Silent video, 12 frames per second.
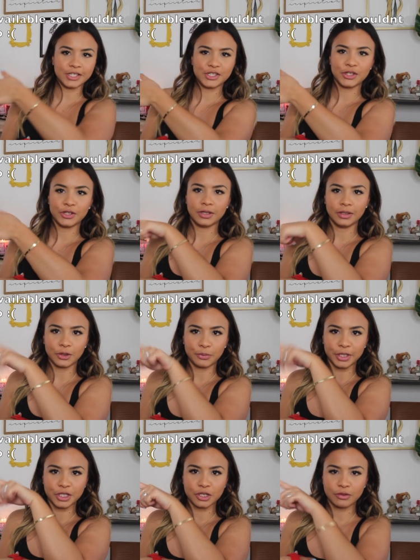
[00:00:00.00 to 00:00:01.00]
insert a little
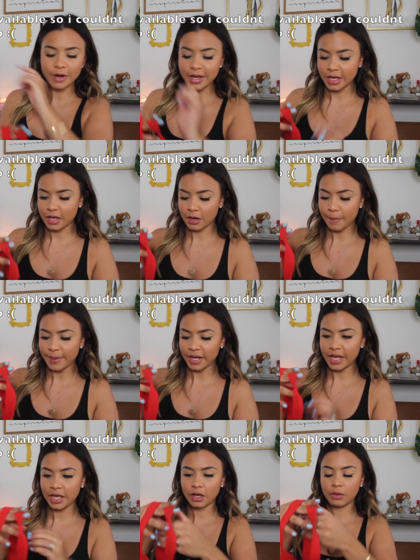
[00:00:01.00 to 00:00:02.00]
picture right here.
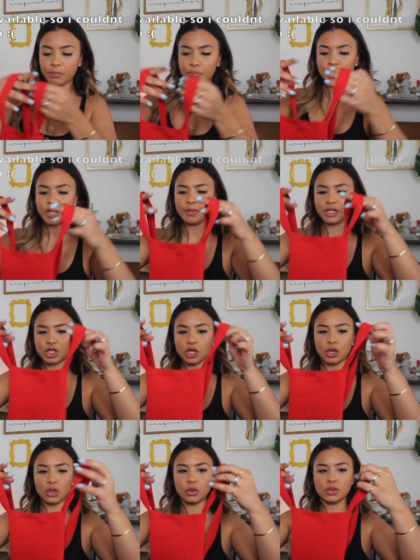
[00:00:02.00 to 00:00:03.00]
But it pretty much
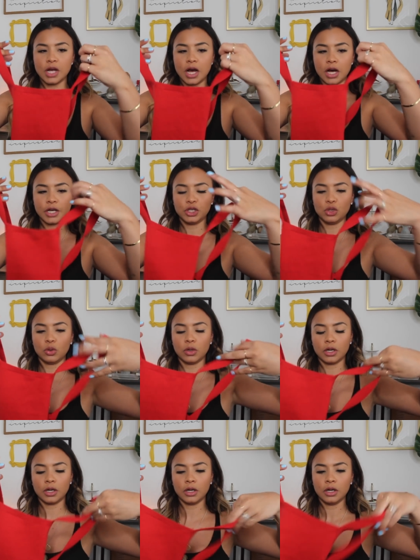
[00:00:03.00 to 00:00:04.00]
goes on
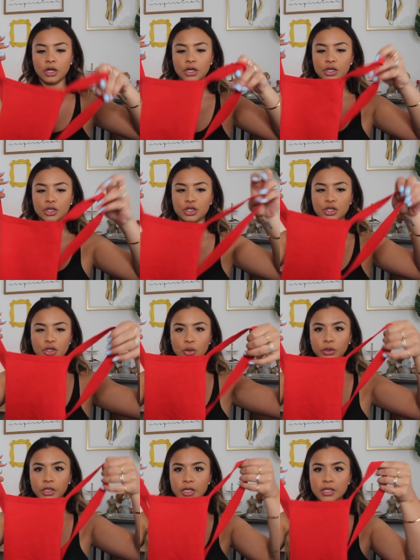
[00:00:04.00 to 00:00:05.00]
your
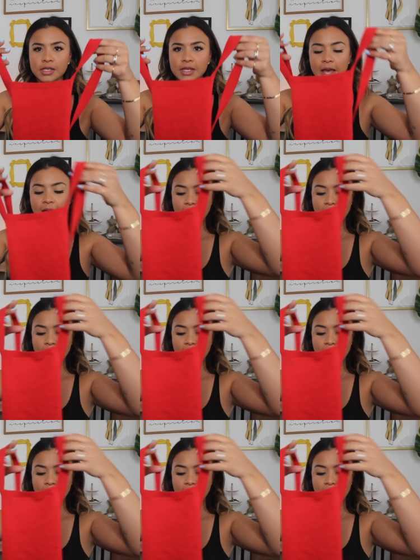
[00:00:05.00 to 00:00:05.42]
shoulders